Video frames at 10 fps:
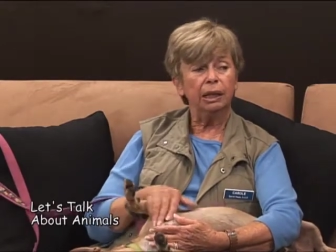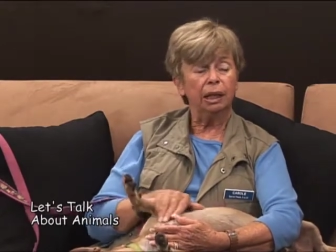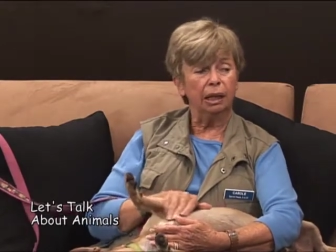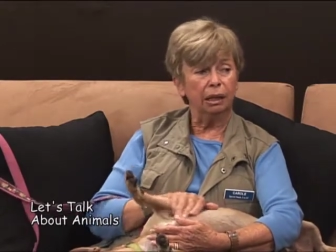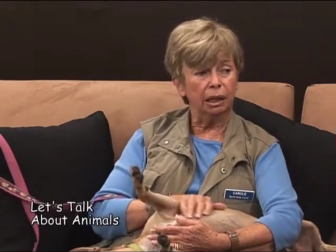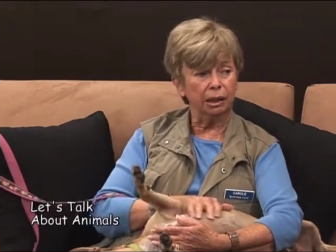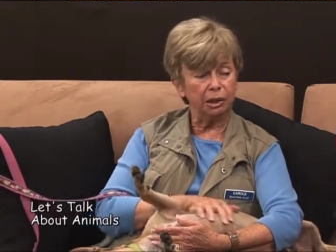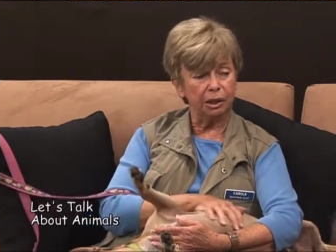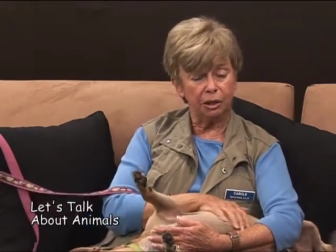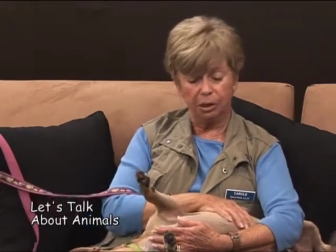Uh, I
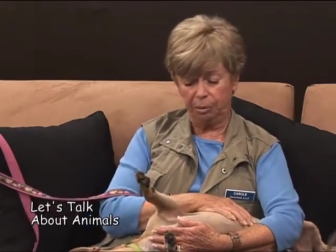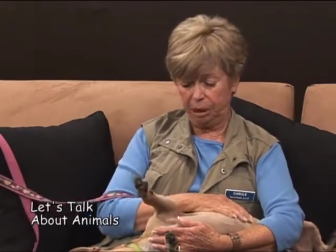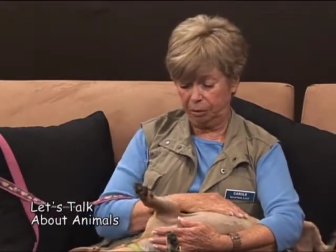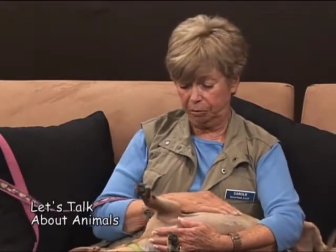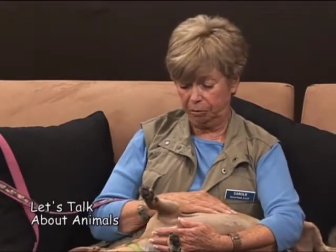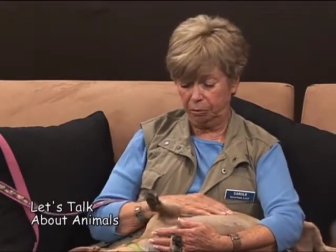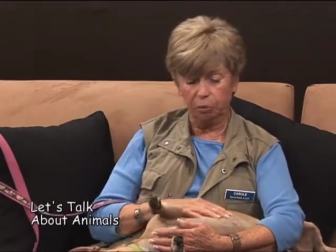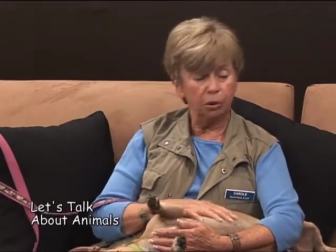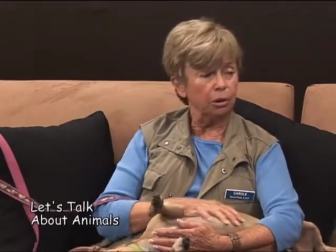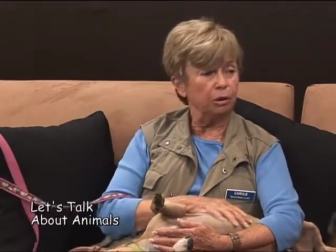teach them how to
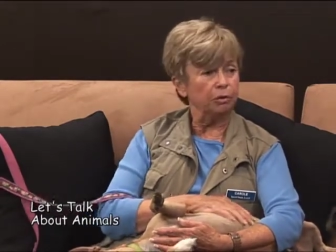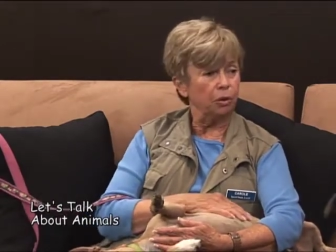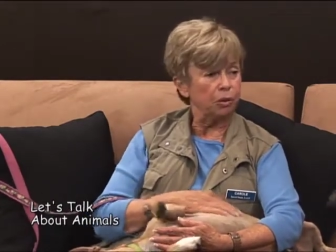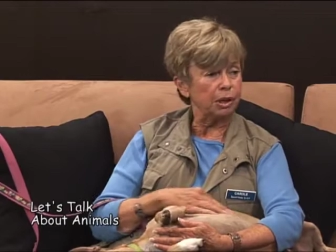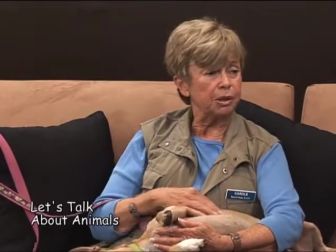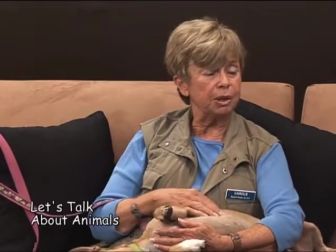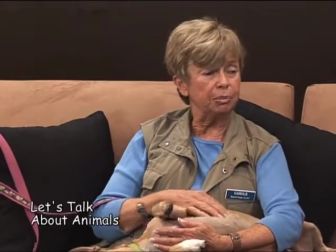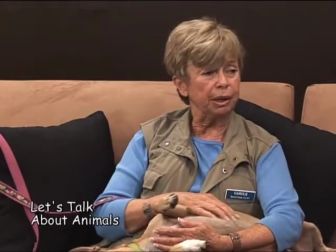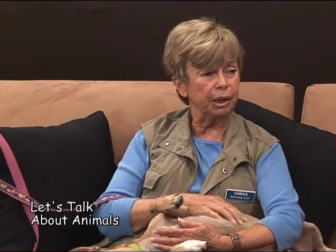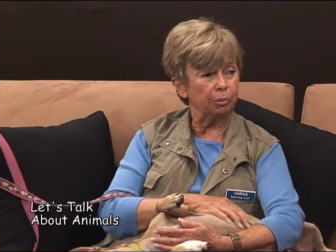really focus
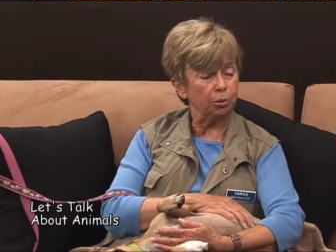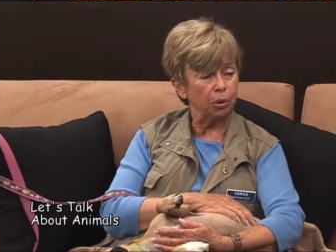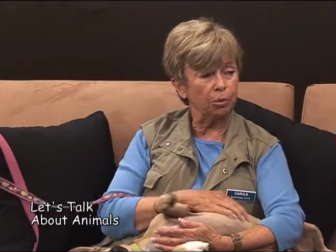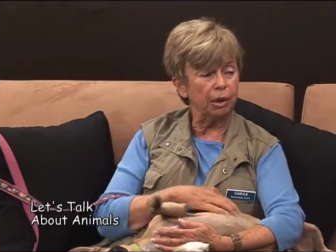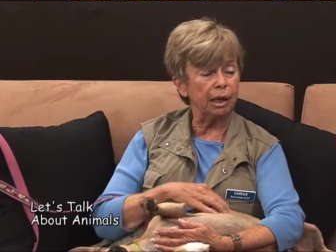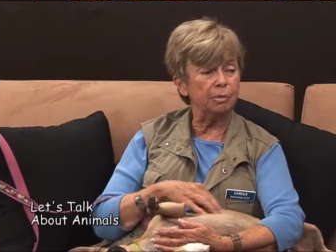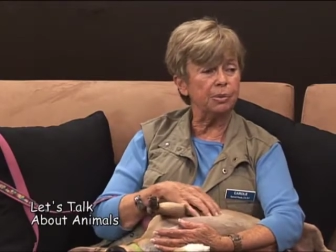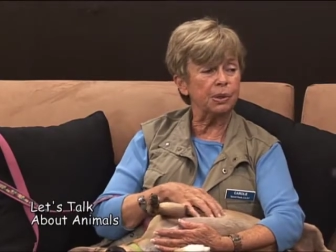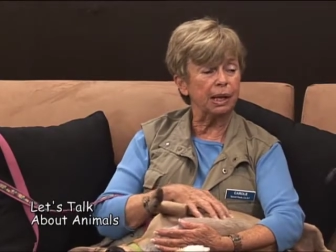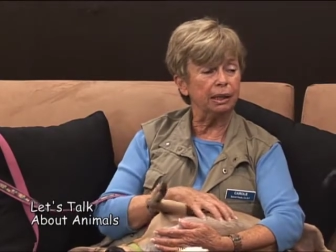and plan
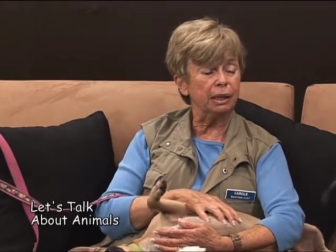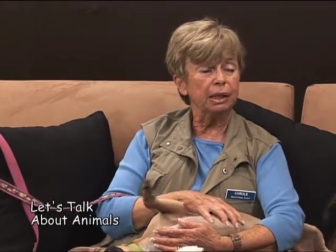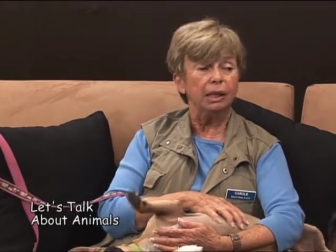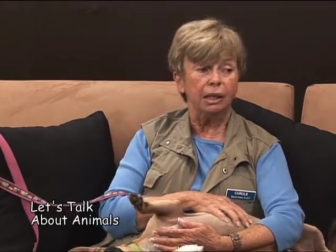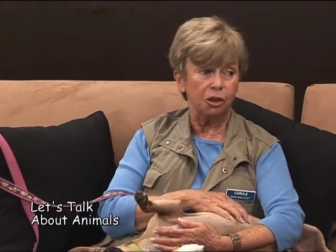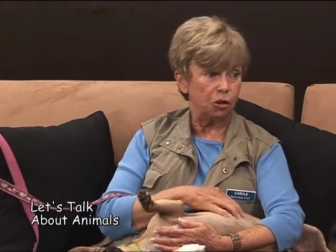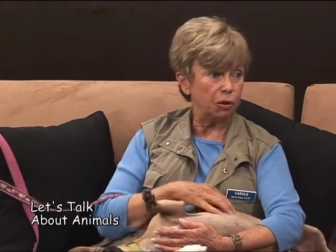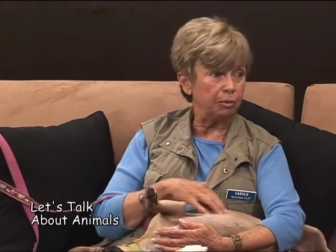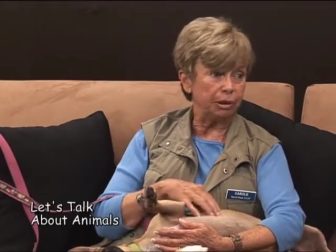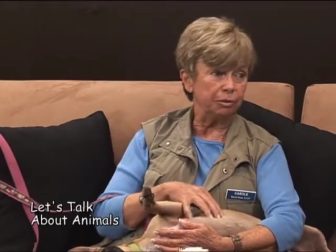programs, and it's
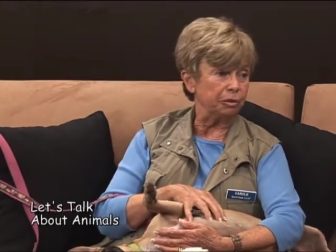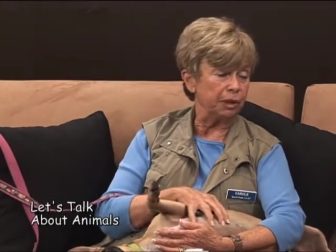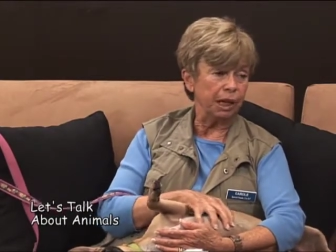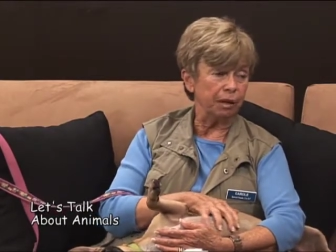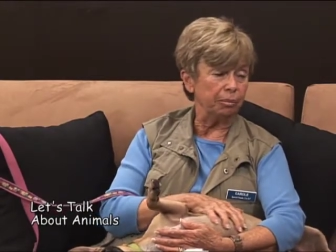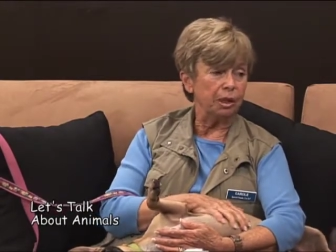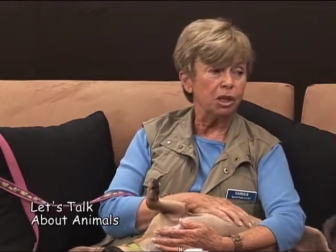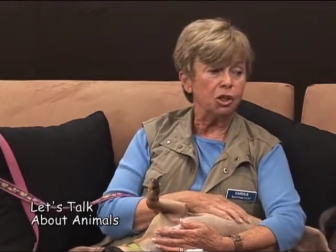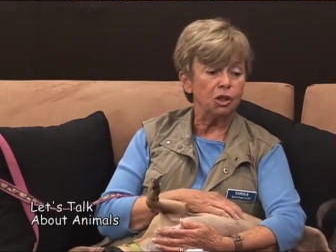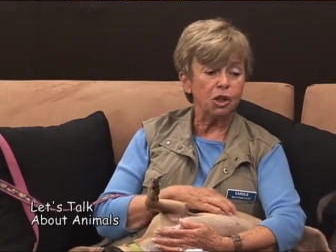treatment for them.
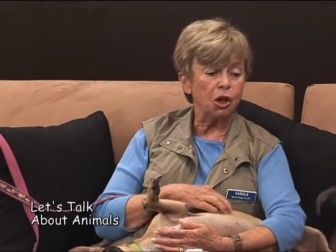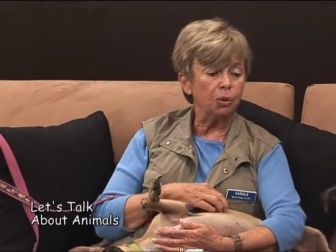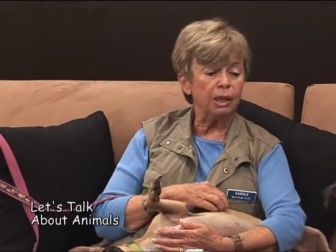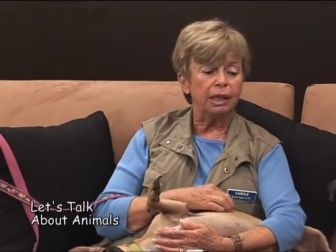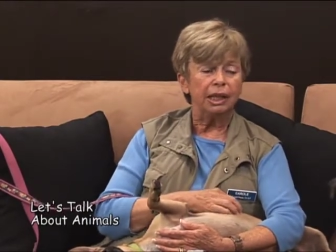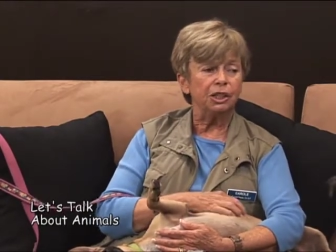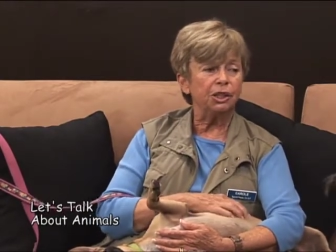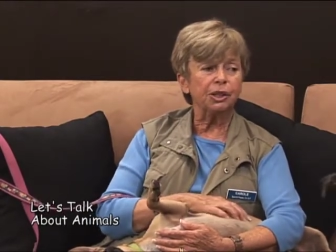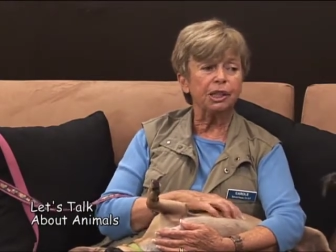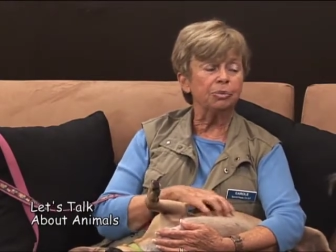So it
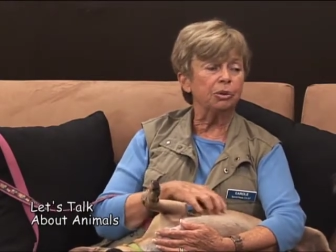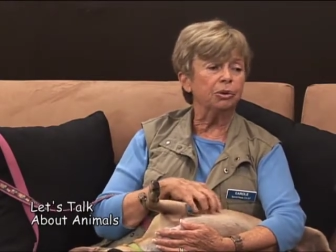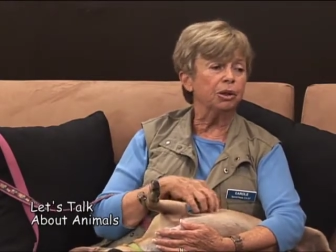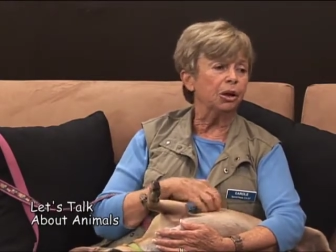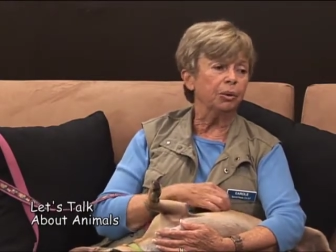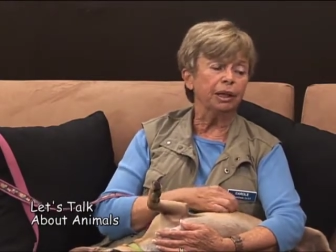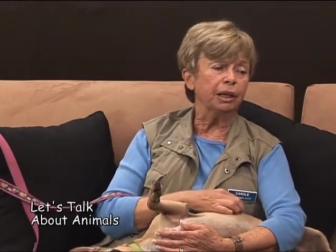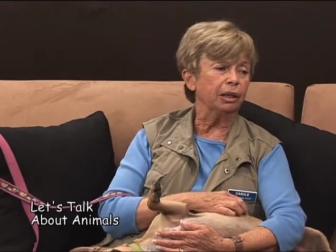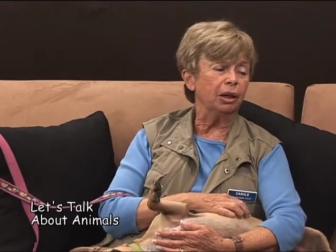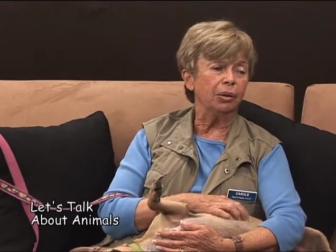just keeps on going
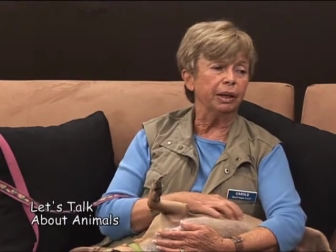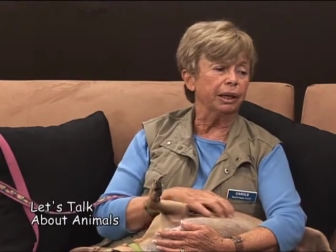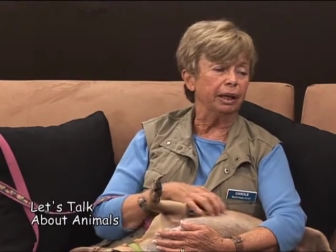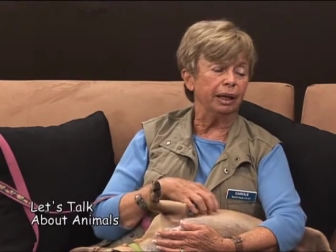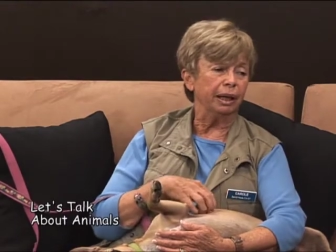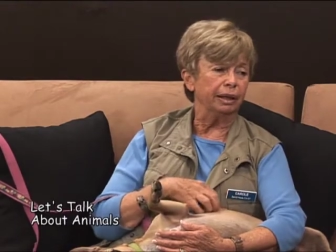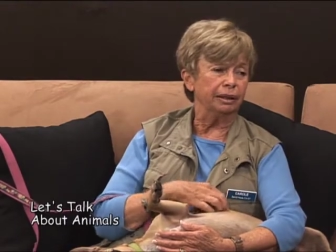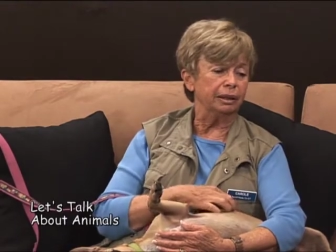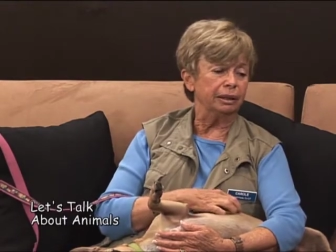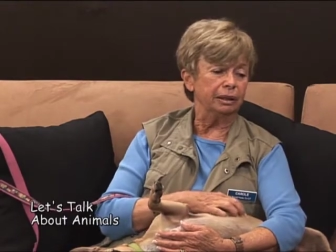and going,
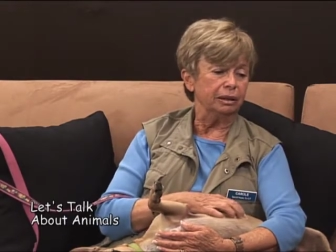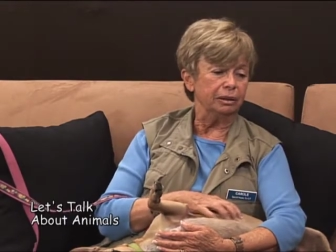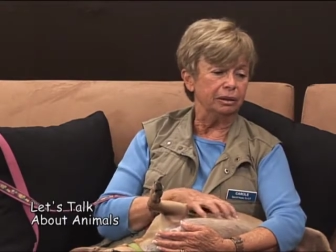and uh,